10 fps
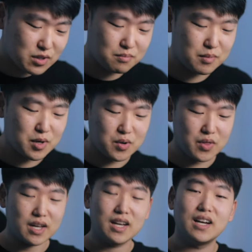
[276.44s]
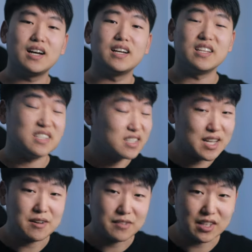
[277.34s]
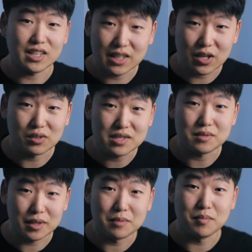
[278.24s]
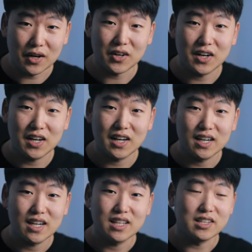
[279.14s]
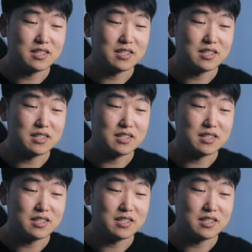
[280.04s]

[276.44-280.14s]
smooth. It's definitely noticeably better. The